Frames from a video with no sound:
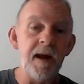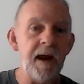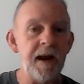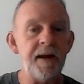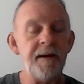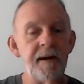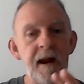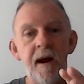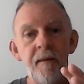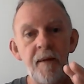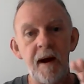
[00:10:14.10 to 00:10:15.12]
And
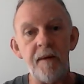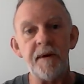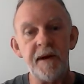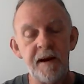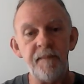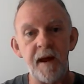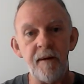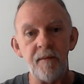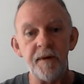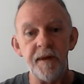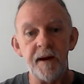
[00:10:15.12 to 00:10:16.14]
now I would keep
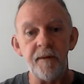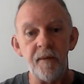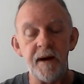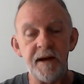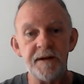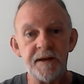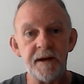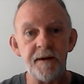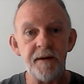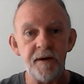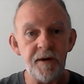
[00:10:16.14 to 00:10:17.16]
that within reason.